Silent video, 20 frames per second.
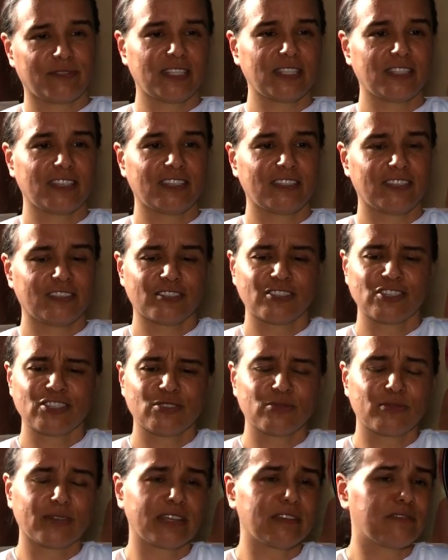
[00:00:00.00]
visitors
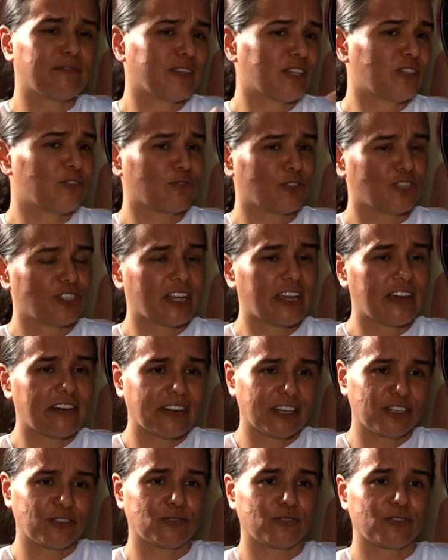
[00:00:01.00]
to give and to share
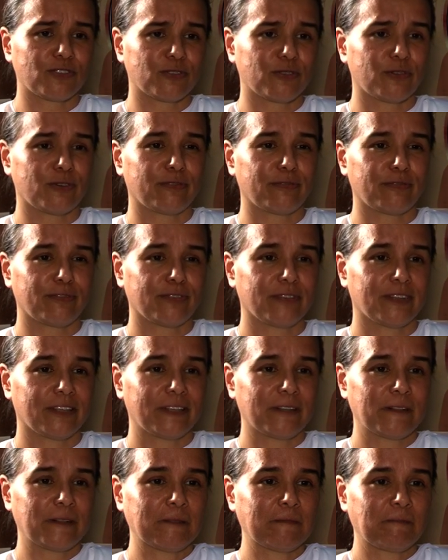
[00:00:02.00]
and to serve.
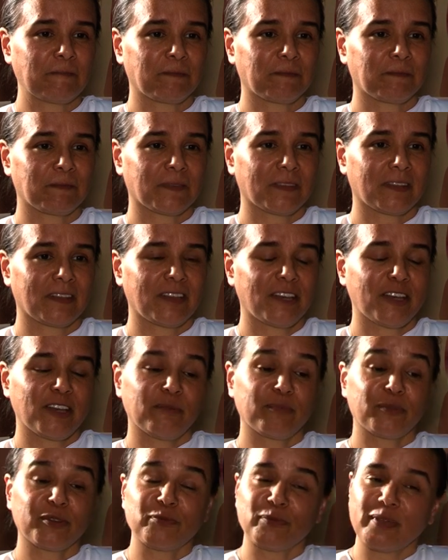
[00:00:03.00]

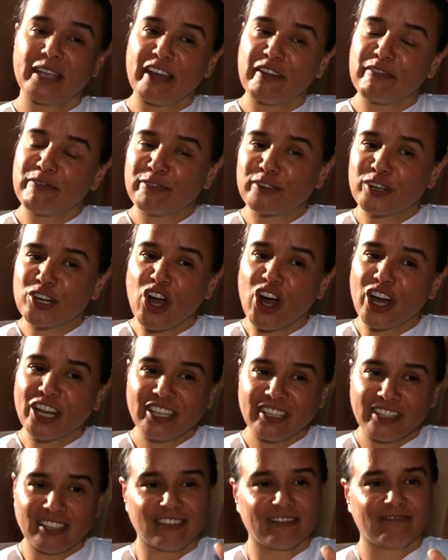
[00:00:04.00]
But we have
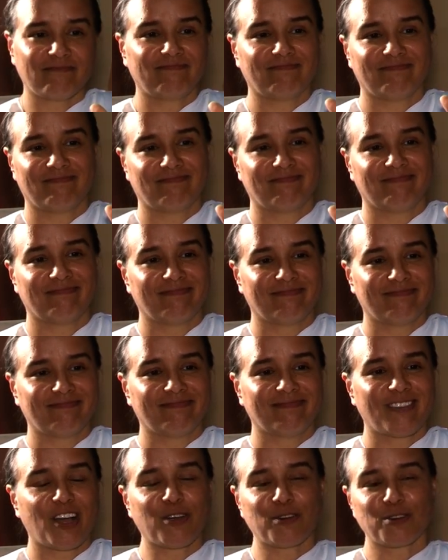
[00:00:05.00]
forgotten
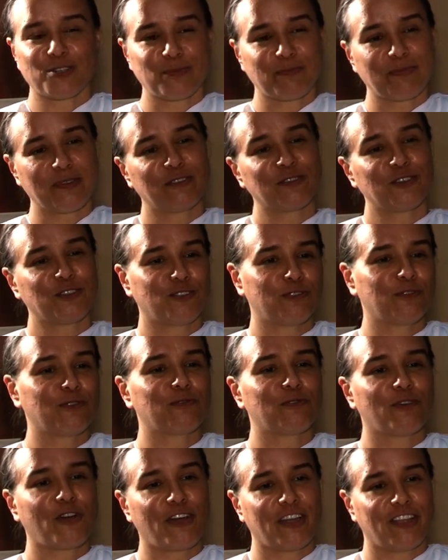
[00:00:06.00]
our spiritual
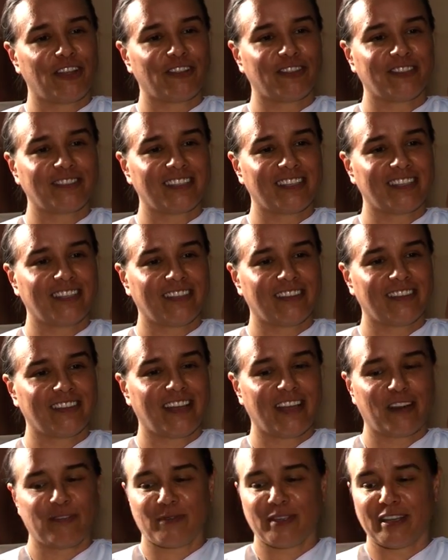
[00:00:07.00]
royalty,
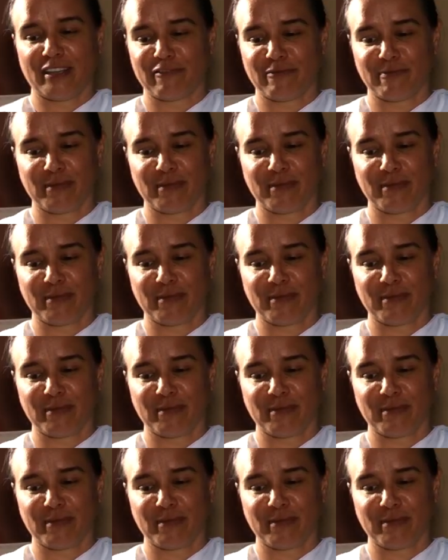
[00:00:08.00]
and we have